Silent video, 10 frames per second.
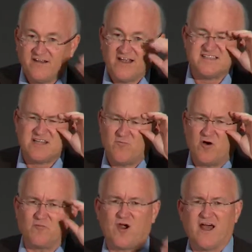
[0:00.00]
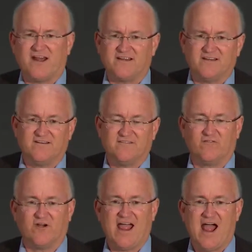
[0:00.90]
and sell more product
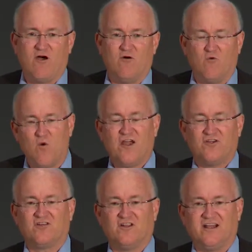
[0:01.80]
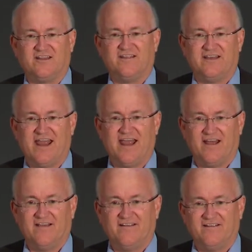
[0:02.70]
for now while you're collecting the
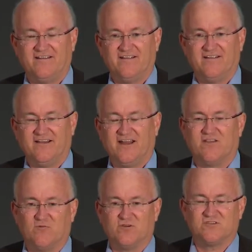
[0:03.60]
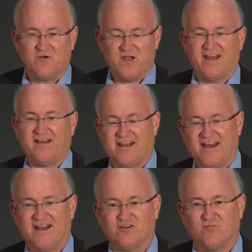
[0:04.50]
data. In other words, go ahead and
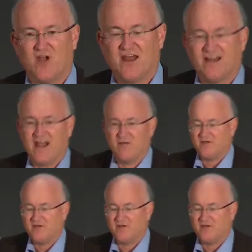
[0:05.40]
connect your product now